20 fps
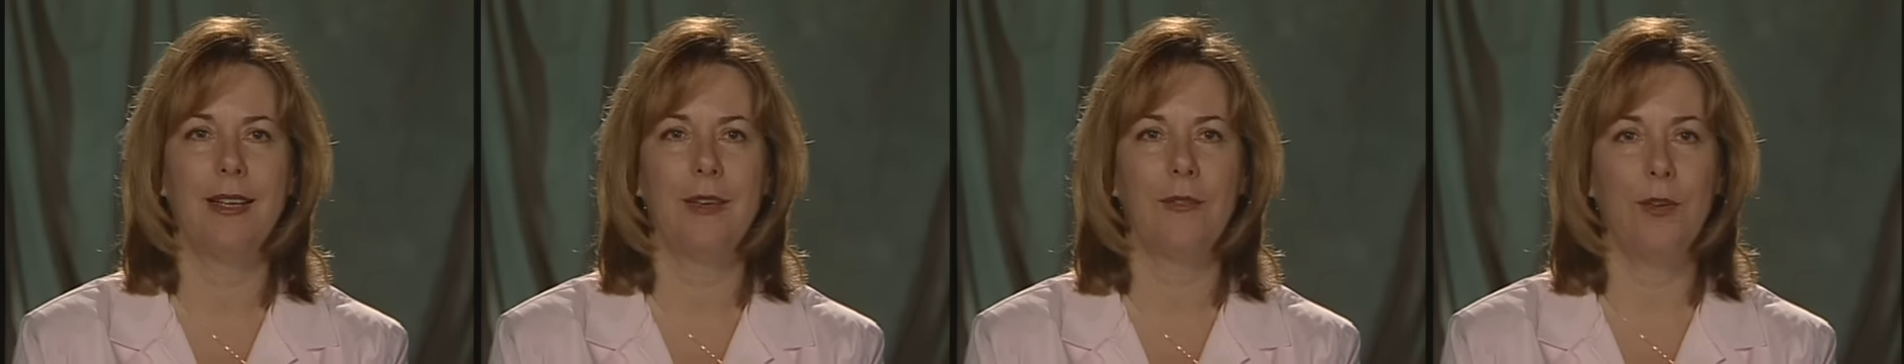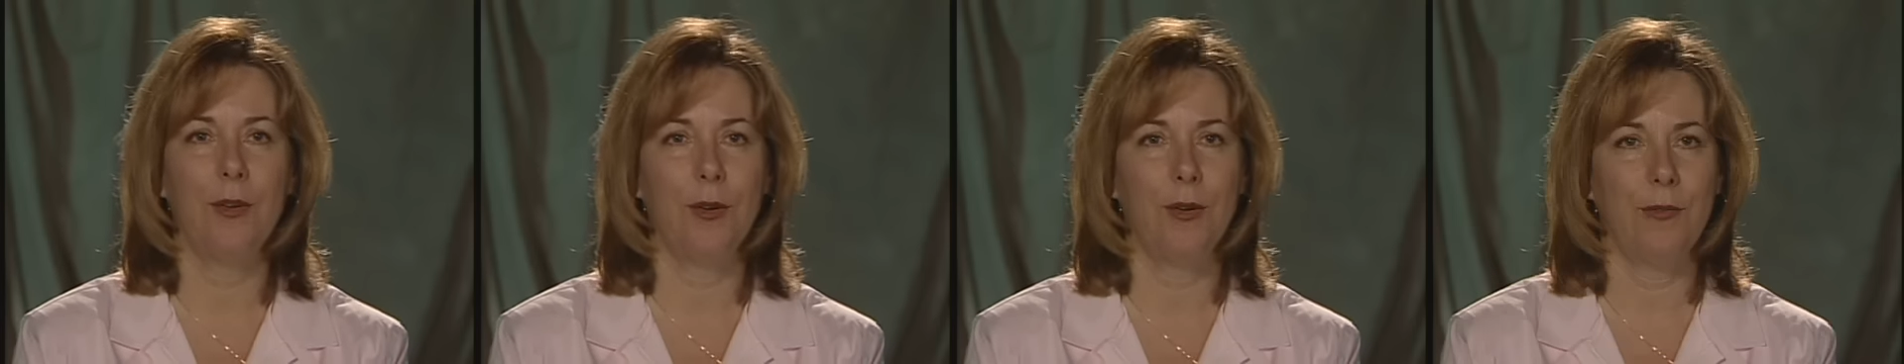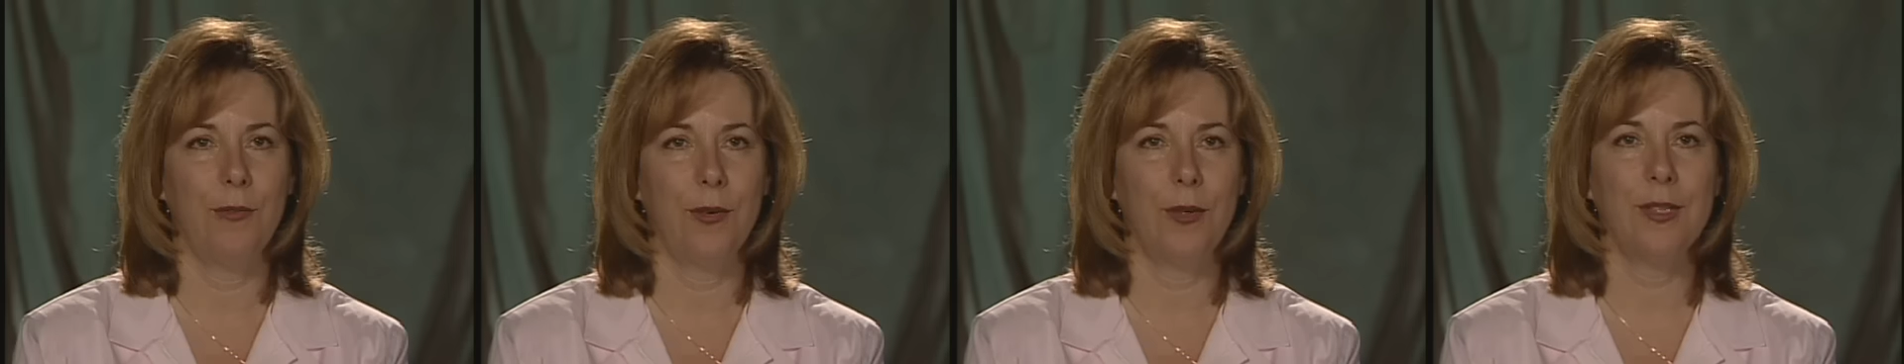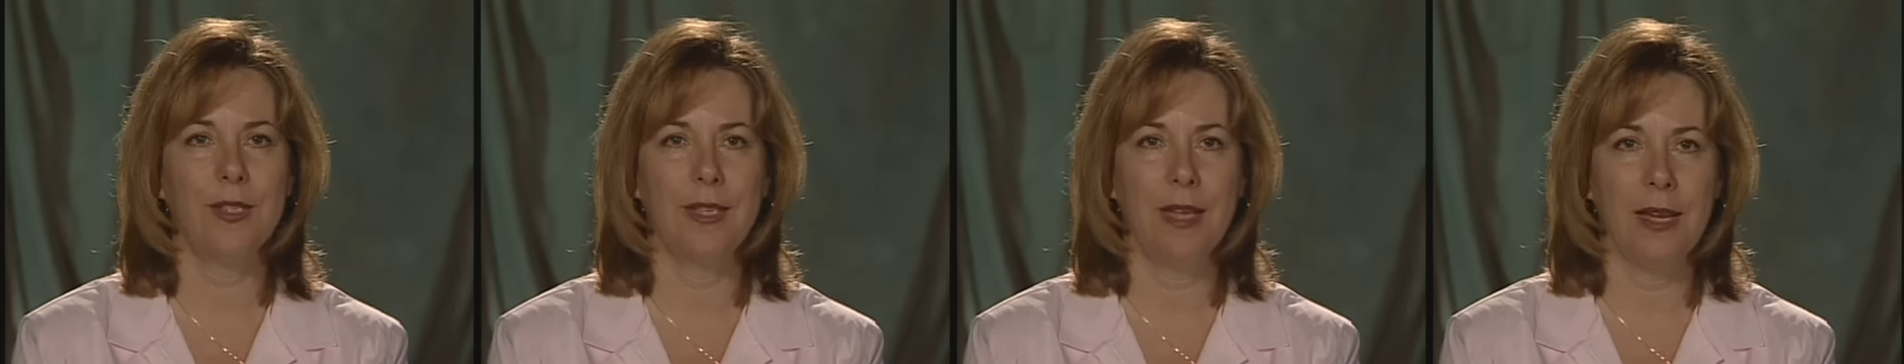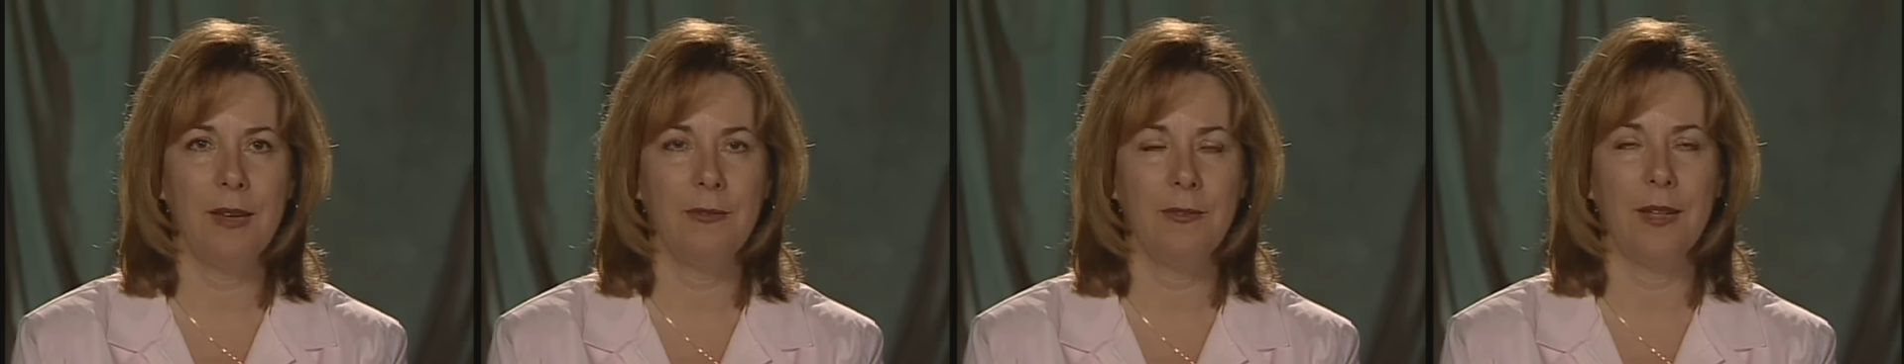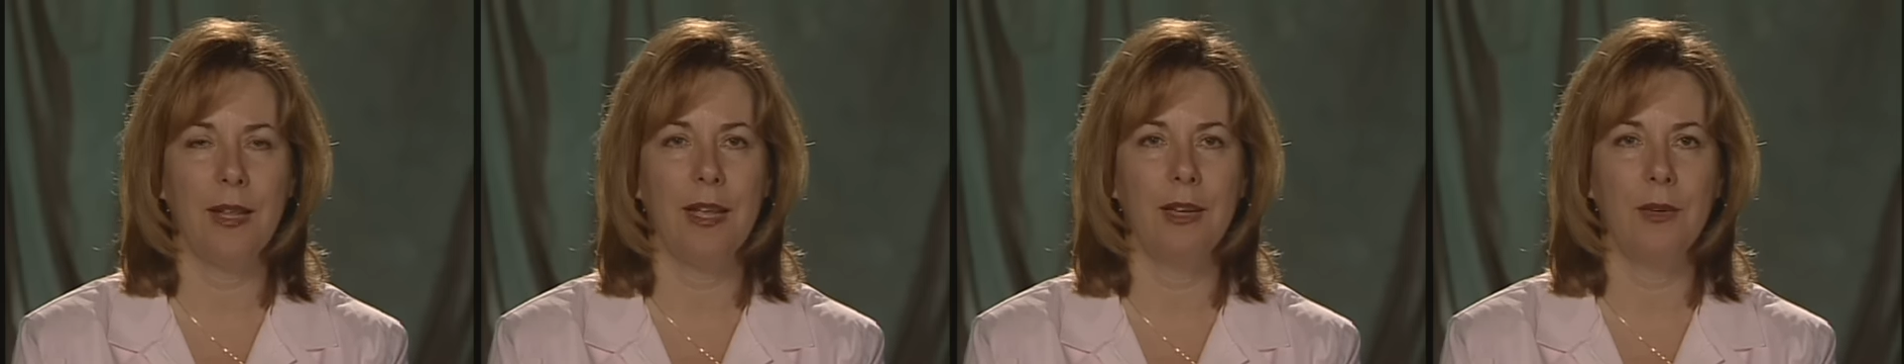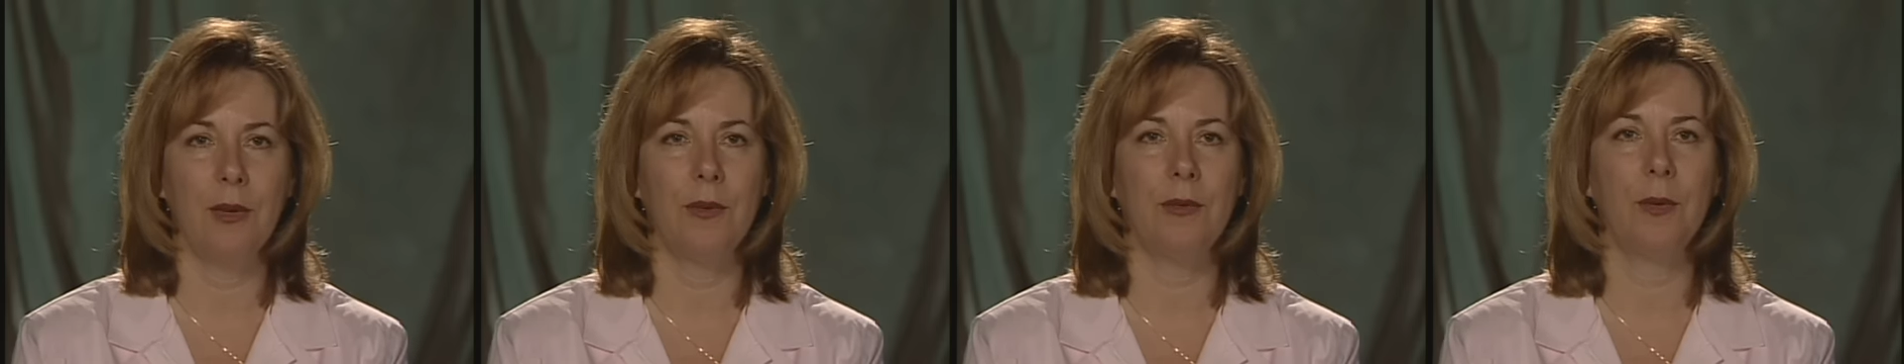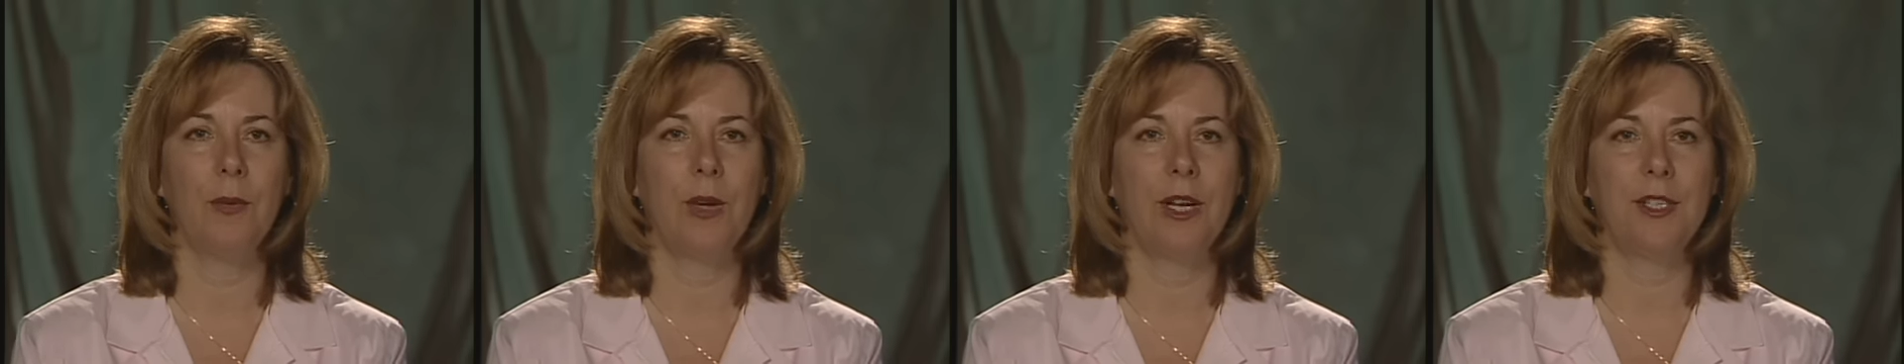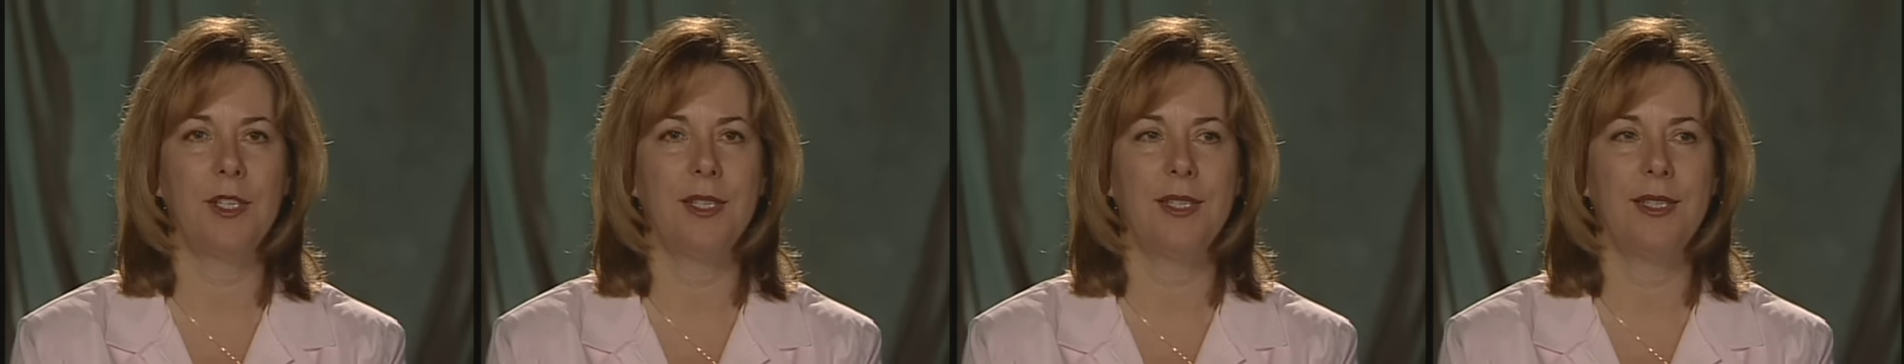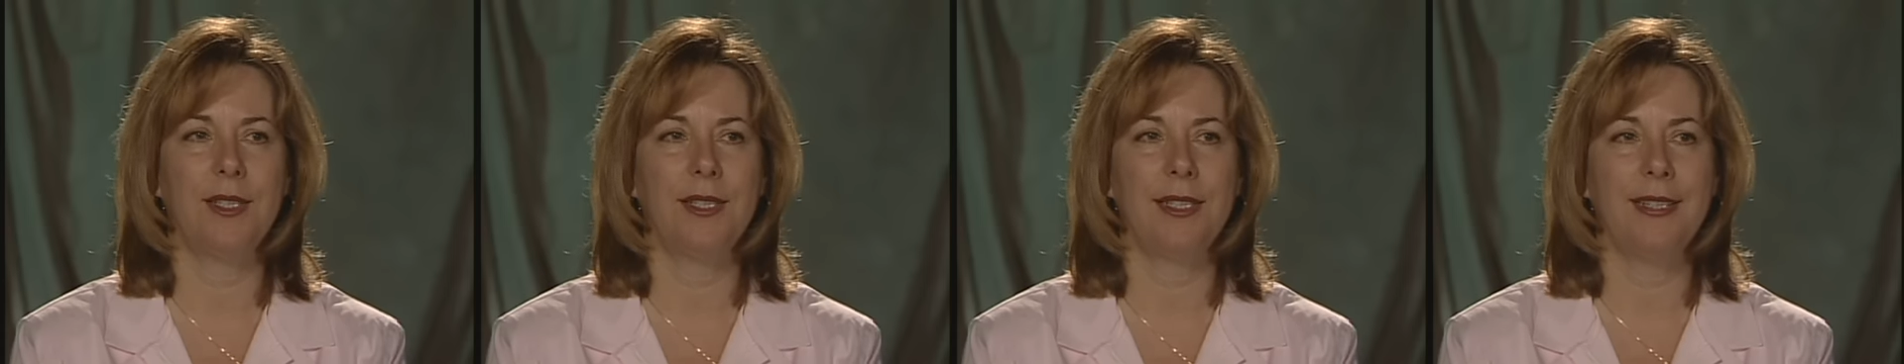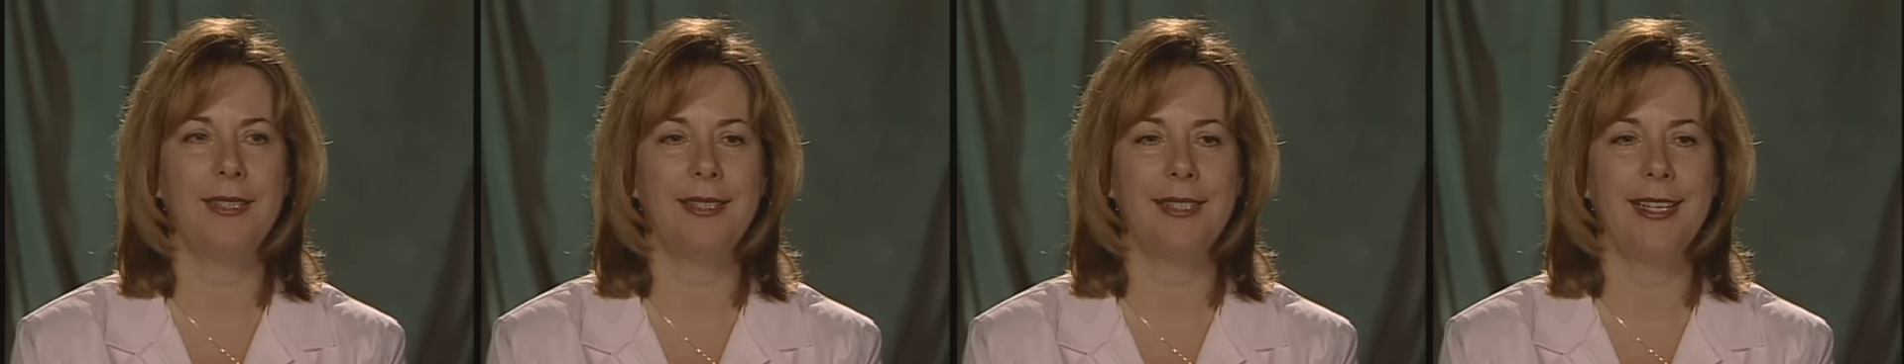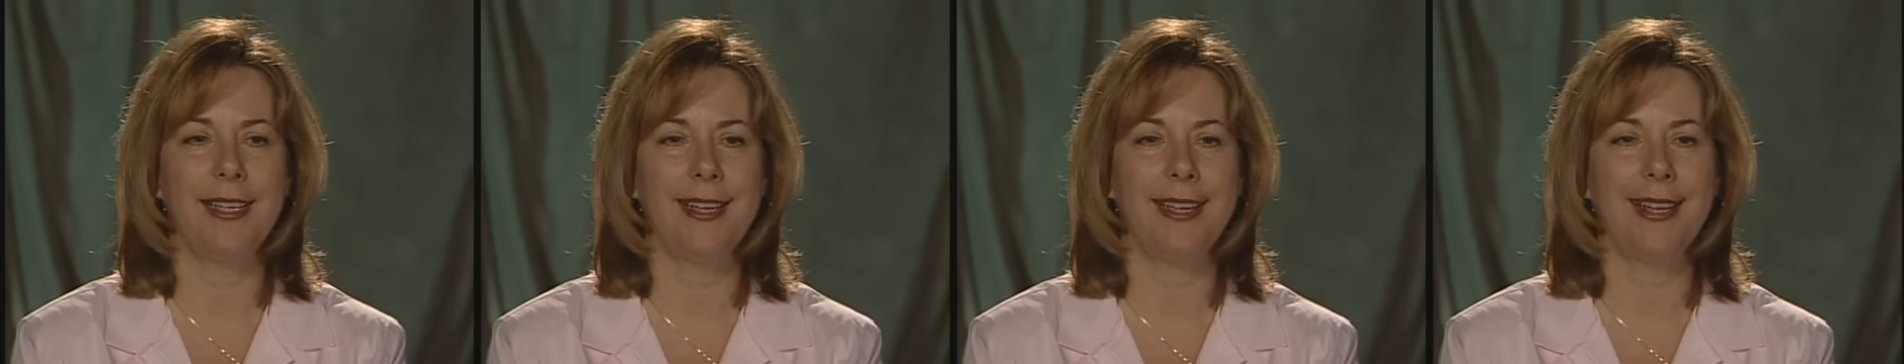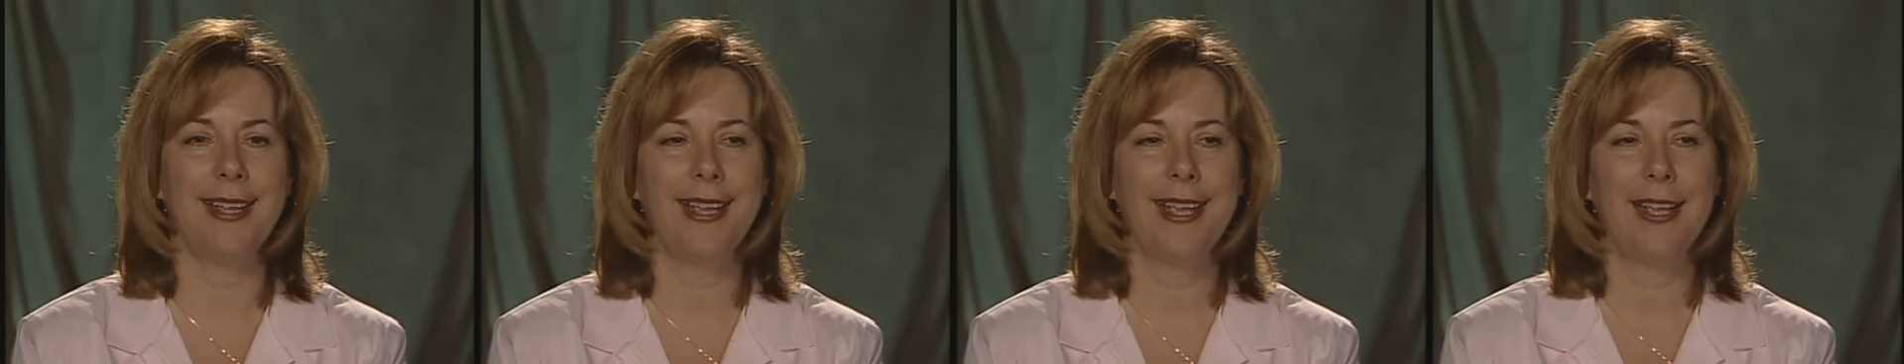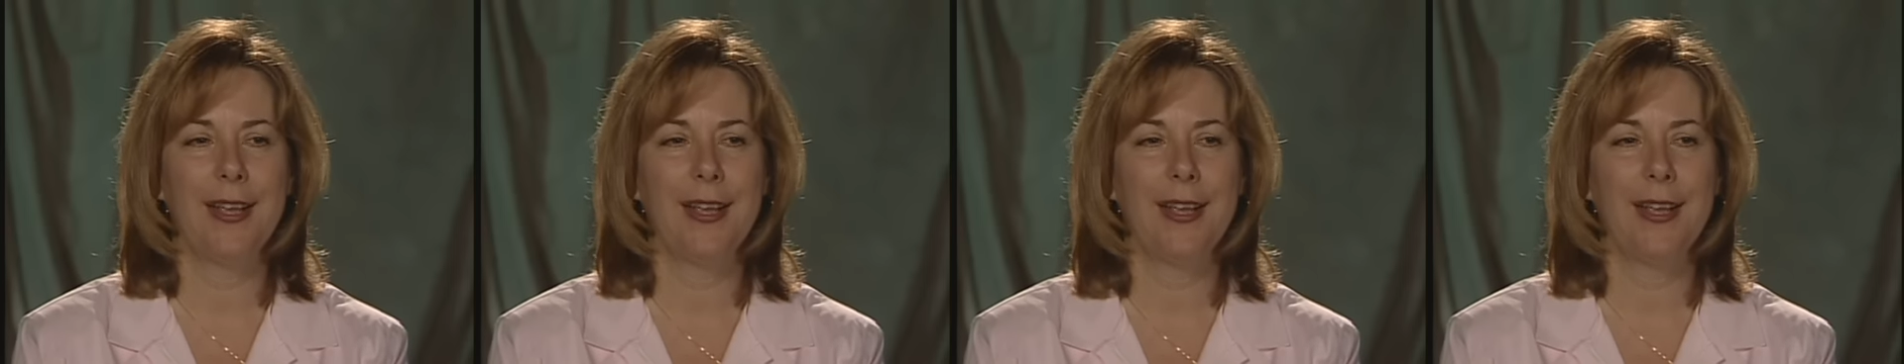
for her first night flight over Washington, D.C.